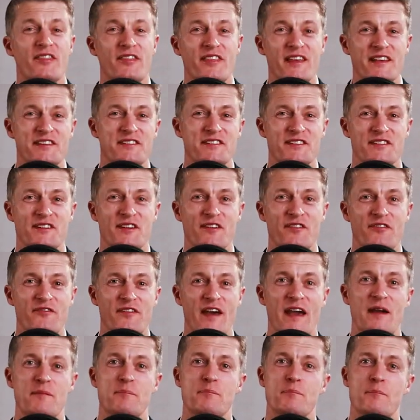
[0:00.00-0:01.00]
This is in
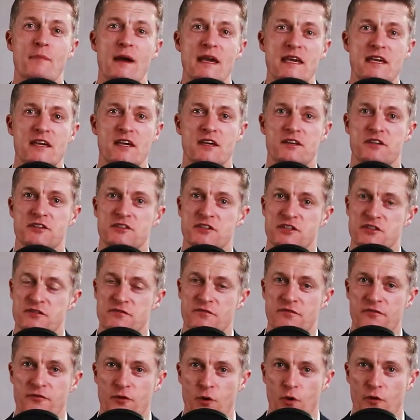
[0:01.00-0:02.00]
effect making a
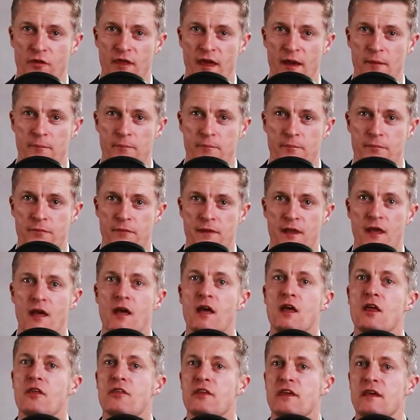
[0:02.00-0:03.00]
decision for them.
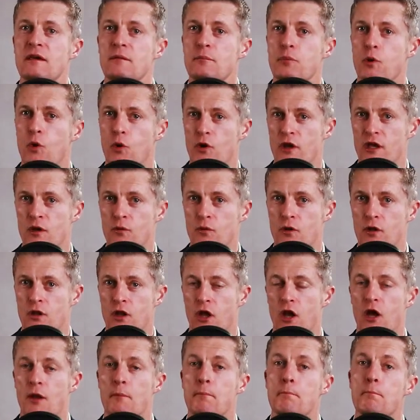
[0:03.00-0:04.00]
The employee will
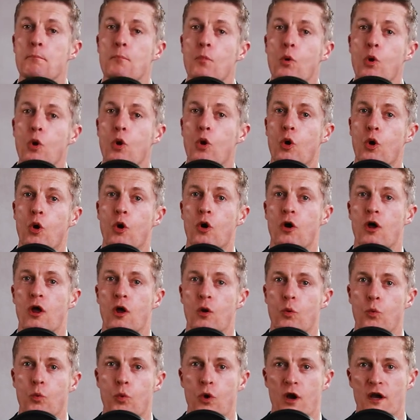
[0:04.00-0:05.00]
learn more
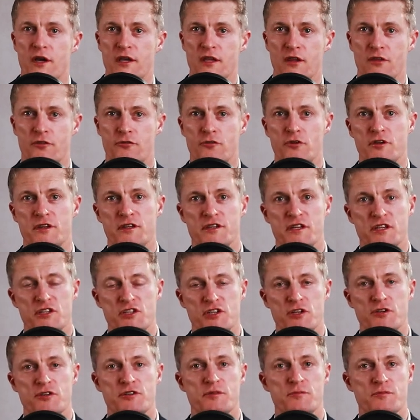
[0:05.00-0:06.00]
working through the
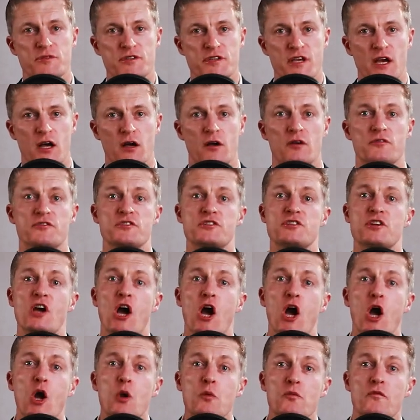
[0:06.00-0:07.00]
issues themselves to
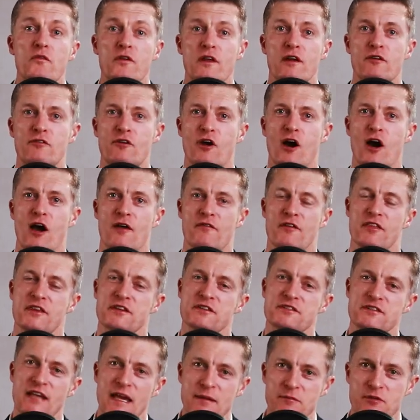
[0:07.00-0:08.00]
hopefully arrive at the
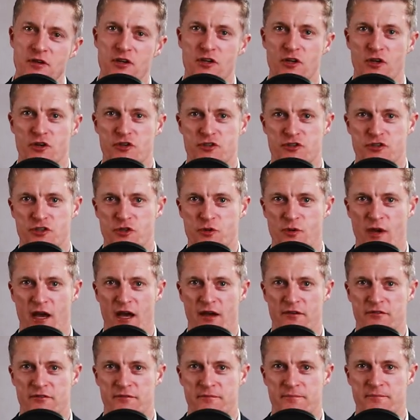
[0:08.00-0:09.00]
same conclusion you
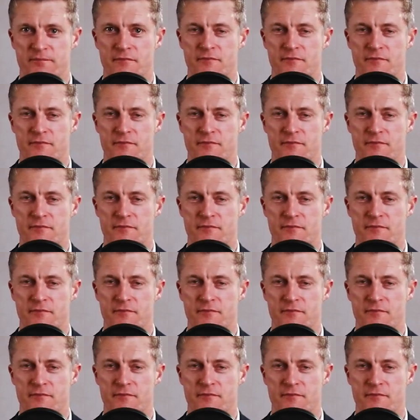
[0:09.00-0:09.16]
have.